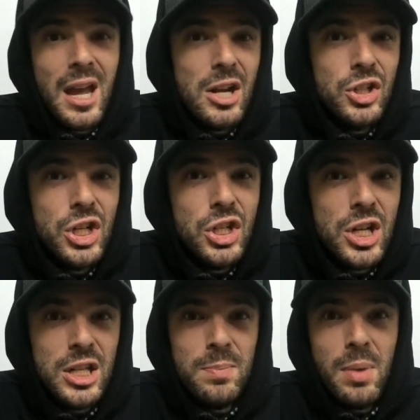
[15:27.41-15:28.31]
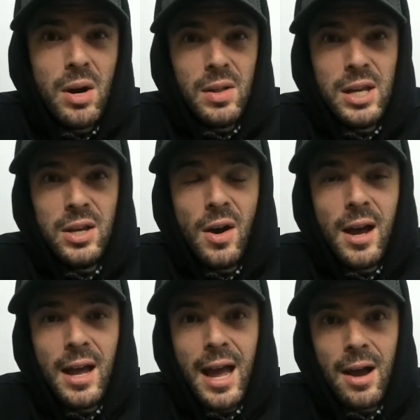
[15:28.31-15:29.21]
And she just barely
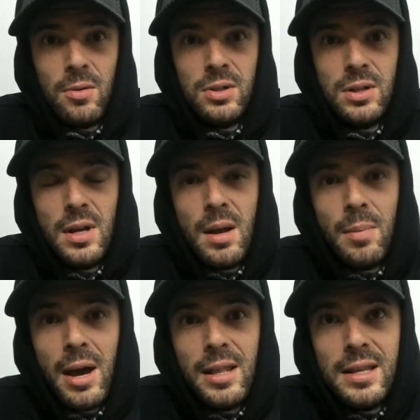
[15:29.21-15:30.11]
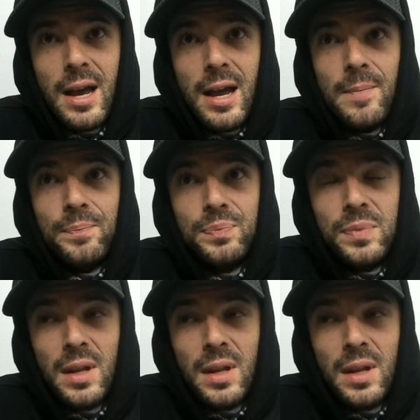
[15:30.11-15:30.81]
got out. By the time.